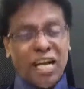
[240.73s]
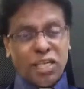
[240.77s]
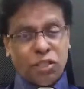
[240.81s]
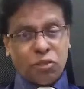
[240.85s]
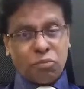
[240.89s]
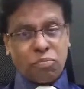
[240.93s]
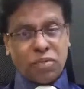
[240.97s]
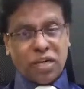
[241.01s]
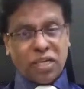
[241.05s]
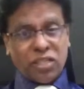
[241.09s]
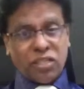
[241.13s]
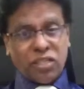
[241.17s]

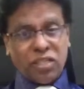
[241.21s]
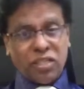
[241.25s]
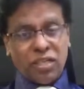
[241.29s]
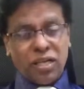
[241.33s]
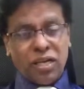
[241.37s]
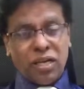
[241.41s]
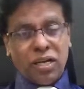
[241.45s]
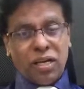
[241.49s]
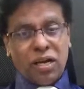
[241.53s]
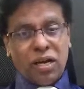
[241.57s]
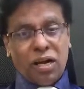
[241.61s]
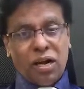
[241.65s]
aspect
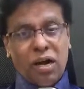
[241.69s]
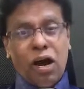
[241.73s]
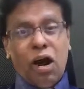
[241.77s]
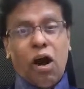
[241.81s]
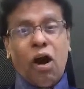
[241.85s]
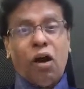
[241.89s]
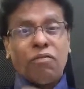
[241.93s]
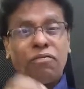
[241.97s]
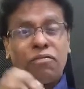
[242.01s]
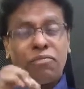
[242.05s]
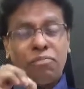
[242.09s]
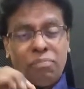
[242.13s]

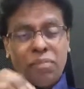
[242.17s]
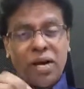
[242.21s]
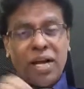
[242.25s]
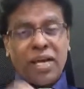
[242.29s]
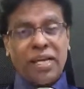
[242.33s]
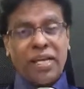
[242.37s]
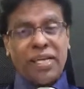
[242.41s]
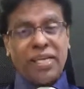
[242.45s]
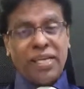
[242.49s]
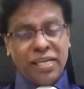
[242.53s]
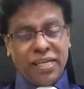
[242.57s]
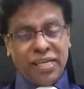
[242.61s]
of my
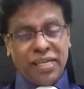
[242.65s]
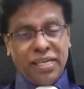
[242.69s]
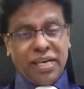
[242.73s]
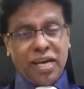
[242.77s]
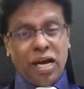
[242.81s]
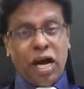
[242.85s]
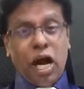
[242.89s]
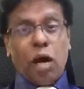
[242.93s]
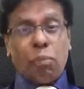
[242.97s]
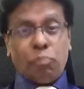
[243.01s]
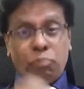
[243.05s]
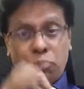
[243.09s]

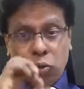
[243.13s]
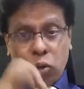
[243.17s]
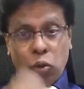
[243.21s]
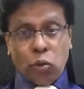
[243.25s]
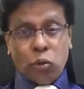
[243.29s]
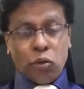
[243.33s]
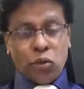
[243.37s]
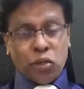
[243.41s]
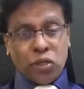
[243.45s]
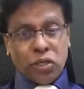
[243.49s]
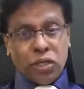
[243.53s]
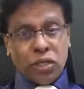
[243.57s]

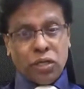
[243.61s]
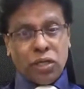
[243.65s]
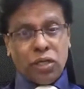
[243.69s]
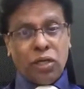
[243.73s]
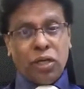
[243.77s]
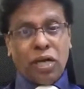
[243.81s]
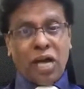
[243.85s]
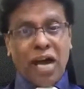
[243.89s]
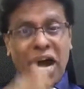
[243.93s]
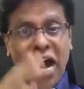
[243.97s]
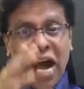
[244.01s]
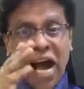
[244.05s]
approach
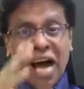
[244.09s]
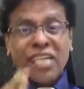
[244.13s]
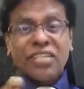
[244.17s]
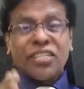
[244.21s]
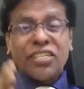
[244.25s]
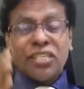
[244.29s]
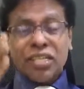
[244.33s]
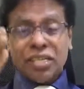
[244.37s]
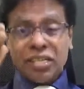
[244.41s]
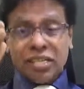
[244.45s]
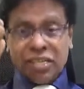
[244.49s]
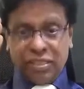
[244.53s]

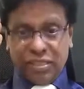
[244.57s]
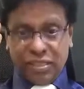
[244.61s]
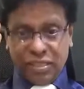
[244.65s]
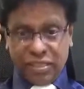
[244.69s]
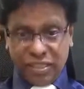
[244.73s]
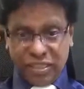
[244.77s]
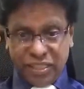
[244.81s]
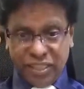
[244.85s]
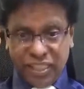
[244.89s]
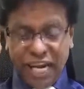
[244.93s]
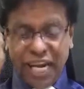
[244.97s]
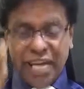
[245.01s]
as a
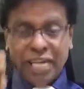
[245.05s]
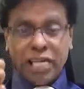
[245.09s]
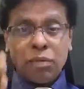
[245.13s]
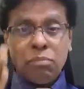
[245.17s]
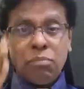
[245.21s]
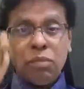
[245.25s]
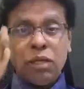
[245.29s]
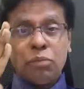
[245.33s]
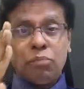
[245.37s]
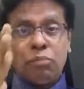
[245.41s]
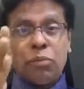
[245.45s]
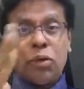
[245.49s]

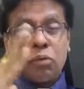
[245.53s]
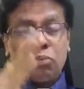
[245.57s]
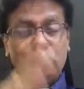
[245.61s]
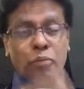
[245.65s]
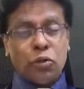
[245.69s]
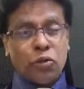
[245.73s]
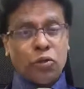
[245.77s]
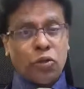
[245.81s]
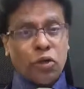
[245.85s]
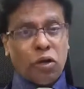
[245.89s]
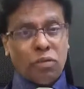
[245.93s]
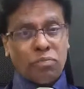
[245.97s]
dynamic
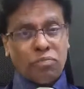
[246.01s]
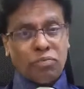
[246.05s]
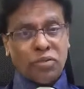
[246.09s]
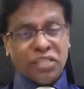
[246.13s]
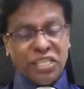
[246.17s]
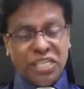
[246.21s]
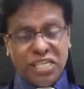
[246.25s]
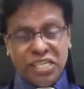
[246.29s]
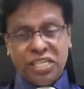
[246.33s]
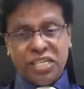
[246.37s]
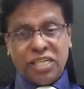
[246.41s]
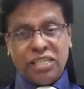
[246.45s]
purpose of
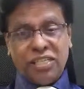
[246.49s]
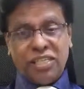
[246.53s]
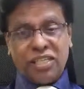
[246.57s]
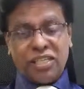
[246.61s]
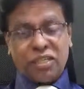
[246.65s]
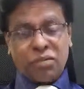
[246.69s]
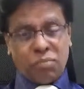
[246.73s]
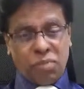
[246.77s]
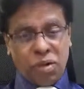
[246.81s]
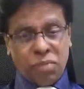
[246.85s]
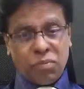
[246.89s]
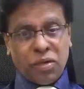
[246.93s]
teaching
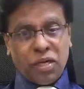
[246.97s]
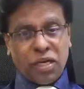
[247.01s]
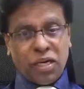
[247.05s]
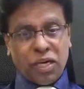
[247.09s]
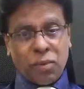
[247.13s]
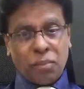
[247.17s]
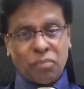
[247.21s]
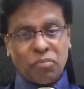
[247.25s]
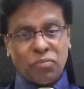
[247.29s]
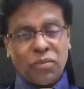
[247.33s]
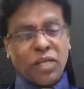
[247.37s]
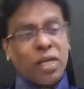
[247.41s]
this memory.
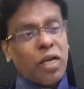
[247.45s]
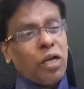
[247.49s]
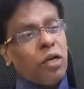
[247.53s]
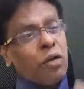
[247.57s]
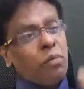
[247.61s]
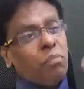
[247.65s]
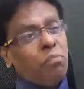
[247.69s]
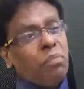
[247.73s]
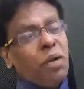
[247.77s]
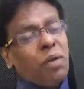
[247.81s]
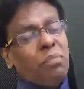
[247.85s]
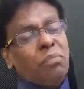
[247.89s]

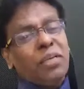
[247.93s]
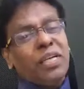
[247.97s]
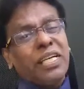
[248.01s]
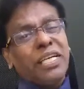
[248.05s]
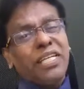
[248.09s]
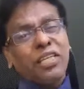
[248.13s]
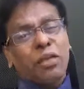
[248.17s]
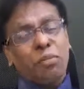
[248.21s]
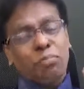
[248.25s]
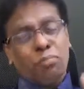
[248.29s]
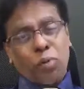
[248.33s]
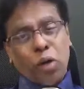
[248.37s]
Memory
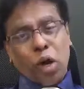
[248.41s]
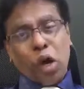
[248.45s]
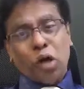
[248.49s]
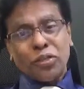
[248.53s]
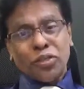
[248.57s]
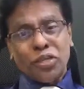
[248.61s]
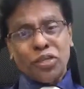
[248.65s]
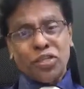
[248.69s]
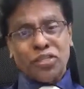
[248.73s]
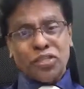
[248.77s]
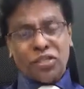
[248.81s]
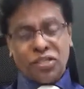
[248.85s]
is a
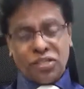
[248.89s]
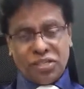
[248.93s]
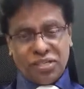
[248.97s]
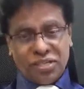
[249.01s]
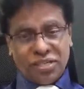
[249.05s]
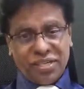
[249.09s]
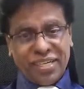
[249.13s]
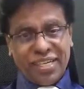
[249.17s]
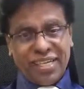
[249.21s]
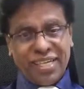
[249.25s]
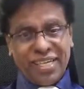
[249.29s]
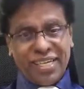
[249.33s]
processor
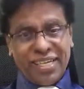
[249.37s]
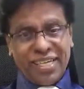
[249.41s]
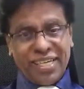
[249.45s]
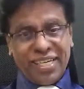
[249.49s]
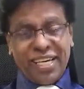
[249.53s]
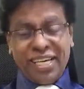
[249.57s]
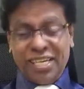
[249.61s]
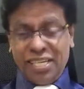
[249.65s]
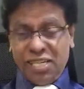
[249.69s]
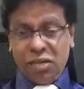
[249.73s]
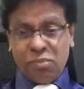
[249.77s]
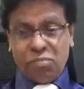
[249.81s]

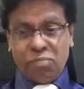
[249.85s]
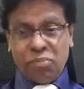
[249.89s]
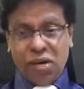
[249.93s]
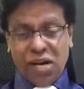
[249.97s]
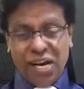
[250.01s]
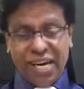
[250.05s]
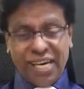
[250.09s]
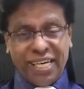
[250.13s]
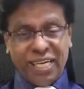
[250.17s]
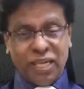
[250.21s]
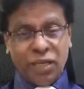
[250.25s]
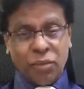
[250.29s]
in the
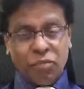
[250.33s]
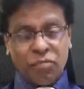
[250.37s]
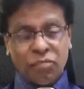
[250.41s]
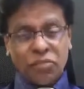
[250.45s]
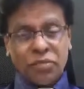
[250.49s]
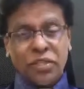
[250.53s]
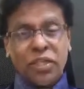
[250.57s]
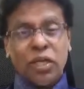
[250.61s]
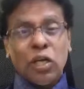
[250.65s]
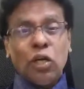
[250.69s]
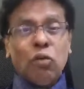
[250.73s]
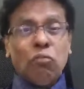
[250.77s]
brain
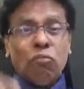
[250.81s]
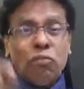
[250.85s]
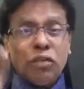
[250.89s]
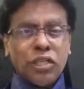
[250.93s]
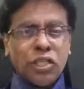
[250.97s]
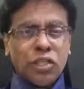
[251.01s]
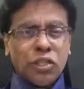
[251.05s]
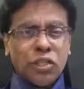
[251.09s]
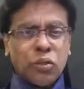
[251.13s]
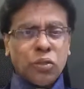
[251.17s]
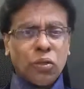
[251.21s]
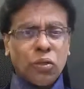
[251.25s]
which
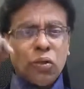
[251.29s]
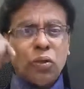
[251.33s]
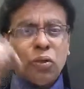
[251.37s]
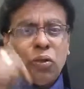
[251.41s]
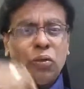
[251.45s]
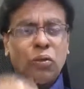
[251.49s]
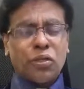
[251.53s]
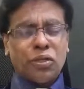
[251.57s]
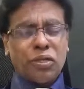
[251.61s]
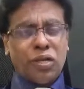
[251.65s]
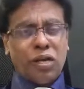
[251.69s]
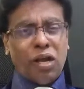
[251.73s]

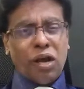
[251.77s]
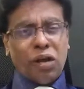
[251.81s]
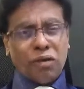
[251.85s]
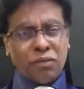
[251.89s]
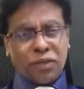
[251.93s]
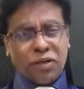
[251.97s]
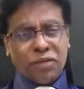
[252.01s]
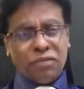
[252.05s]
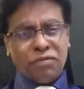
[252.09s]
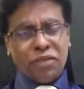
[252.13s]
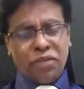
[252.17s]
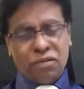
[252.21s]
stores a
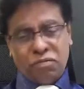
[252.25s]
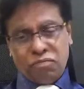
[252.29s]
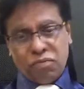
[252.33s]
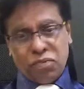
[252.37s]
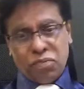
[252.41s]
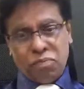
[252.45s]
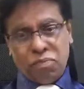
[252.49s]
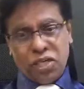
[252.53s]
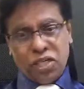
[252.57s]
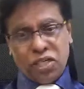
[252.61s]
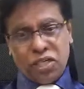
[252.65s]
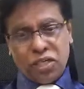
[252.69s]
lot of
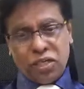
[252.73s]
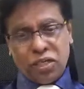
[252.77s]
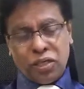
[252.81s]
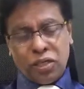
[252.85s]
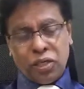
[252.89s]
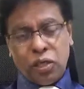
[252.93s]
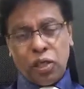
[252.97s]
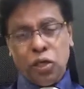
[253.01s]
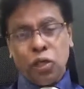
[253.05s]
information